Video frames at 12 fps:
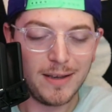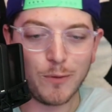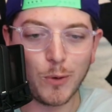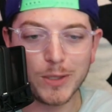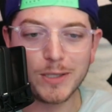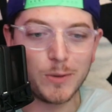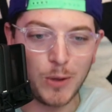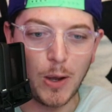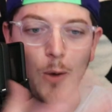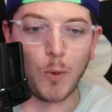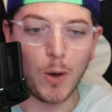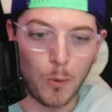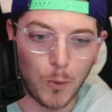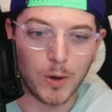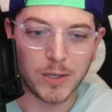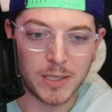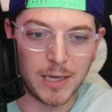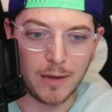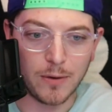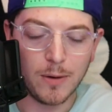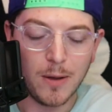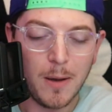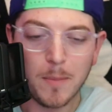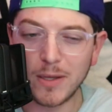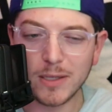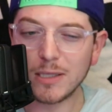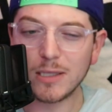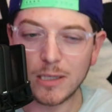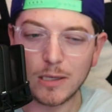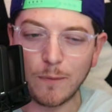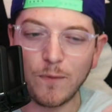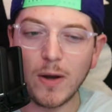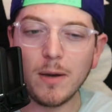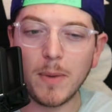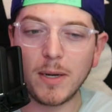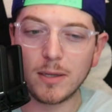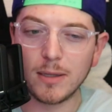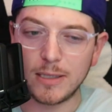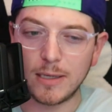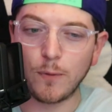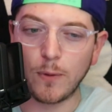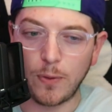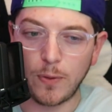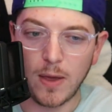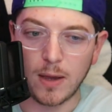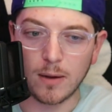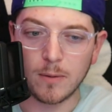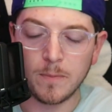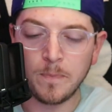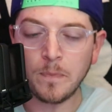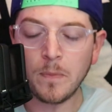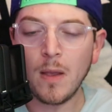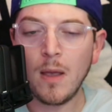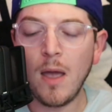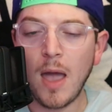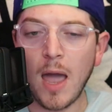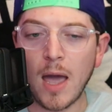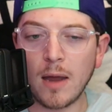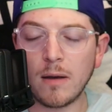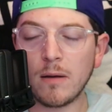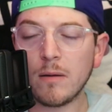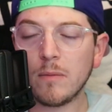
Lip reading: Of course, we all work together, but this is just a fundamentally different thing. And